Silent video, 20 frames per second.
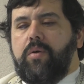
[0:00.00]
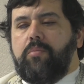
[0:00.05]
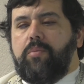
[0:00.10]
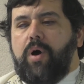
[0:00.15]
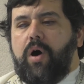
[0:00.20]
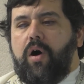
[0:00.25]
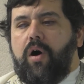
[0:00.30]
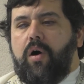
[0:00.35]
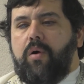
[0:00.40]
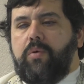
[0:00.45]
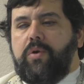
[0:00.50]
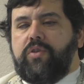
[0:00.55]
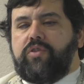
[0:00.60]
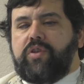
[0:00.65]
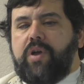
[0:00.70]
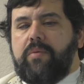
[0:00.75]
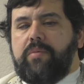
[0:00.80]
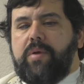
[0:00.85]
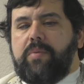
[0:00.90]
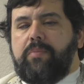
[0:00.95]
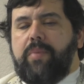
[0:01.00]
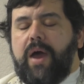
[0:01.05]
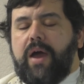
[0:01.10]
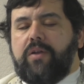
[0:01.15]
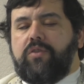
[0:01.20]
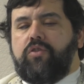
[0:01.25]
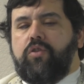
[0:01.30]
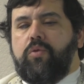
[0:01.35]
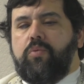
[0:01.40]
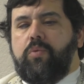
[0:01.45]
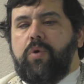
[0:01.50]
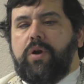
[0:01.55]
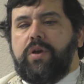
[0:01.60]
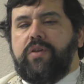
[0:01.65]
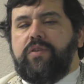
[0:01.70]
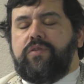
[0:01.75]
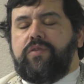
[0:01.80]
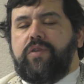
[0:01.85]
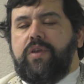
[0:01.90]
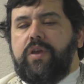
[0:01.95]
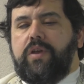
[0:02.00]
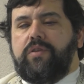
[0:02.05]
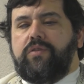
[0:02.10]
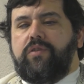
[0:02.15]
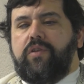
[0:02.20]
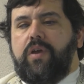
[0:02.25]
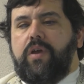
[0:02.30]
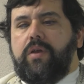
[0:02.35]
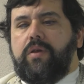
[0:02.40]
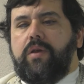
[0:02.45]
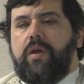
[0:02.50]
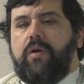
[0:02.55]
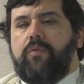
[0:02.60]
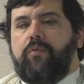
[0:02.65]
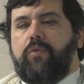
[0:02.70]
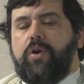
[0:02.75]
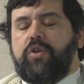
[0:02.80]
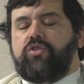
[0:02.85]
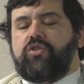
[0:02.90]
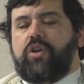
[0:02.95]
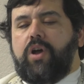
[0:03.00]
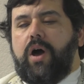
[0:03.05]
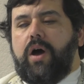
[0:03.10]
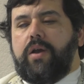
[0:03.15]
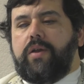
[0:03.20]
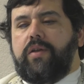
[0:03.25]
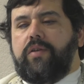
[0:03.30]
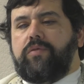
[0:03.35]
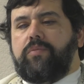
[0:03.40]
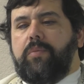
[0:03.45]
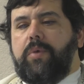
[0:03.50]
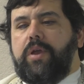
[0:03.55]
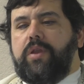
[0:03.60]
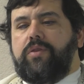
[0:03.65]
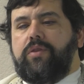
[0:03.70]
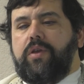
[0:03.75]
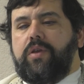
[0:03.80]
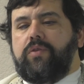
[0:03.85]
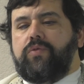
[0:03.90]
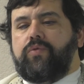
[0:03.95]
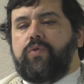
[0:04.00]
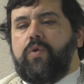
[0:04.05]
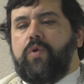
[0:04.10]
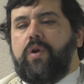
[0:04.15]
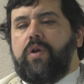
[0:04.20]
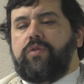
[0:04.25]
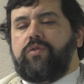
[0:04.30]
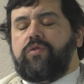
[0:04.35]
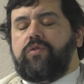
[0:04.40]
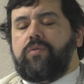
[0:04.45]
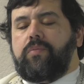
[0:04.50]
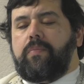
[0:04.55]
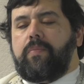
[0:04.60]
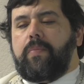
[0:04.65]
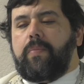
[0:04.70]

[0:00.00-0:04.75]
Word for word: but always coming back to what is the intent of which God has made things for us.